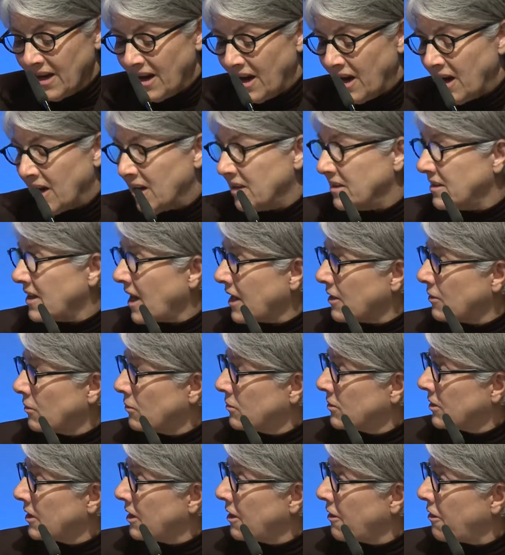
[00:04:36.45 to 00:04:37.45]
not
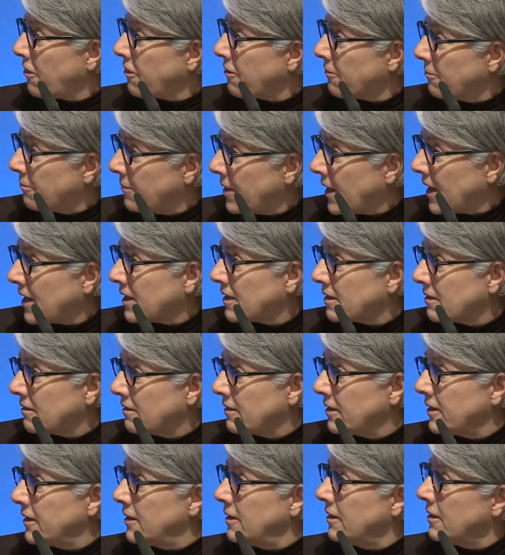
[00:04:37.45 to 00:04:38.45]
only
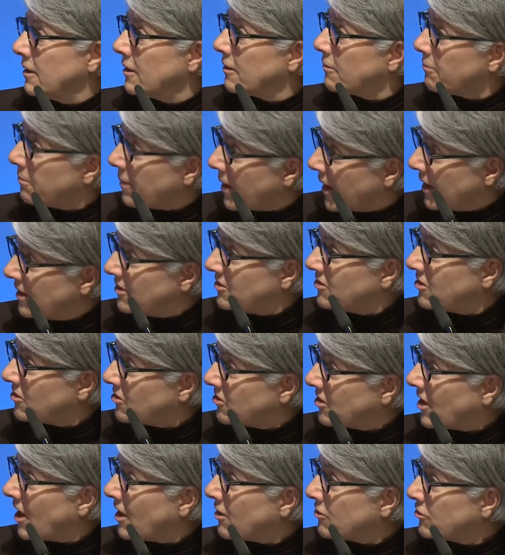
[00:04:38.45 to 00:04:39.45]
thematically by
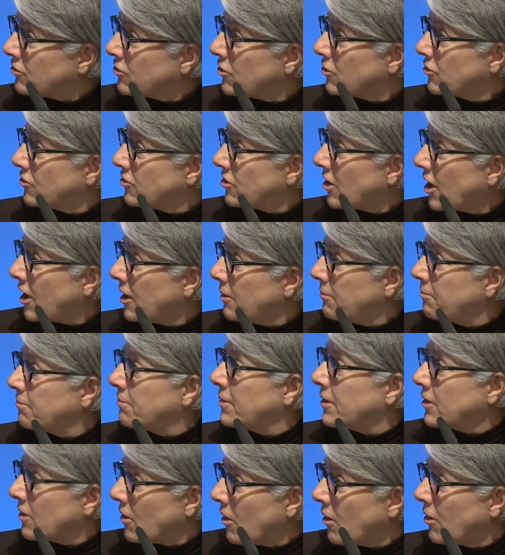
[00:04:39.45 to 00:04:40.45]
disaster type,
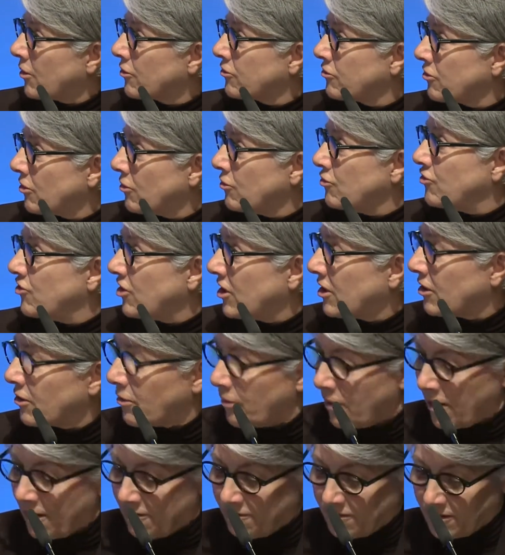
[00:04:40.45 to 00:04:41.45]
but also
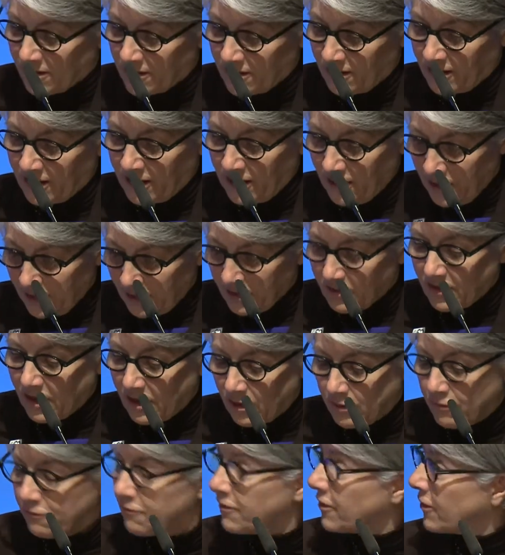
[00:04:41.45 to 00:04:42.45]
geographically.
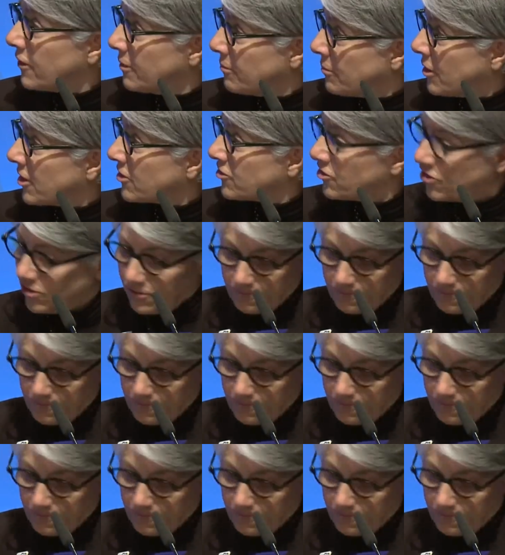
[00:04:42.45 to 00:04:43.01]
Thank you very much.